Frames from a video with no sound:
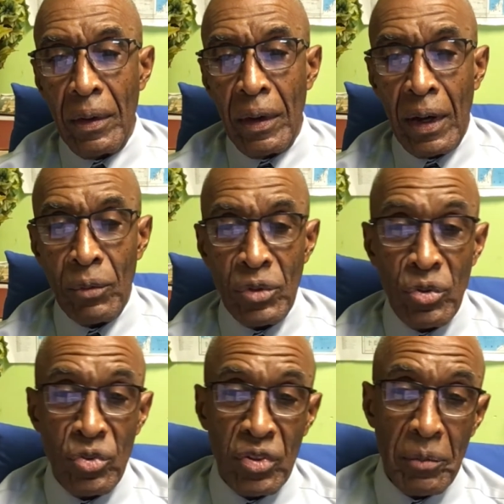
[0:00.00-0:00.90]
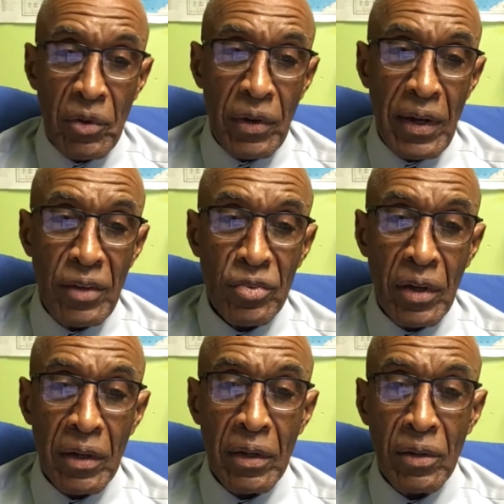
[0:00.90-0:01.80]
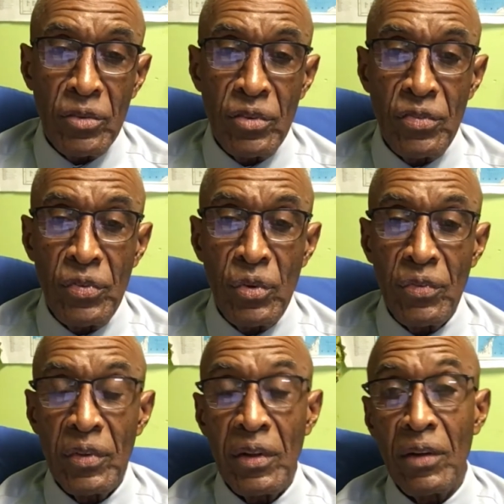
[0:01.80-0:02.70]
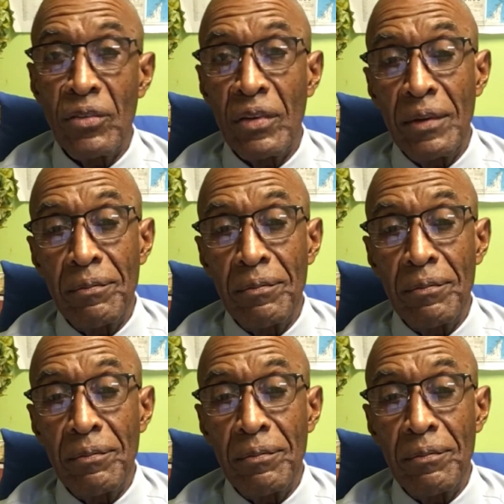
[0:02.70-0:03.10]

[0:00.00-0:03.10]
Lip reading: How would you summarize our culture's view of adultery?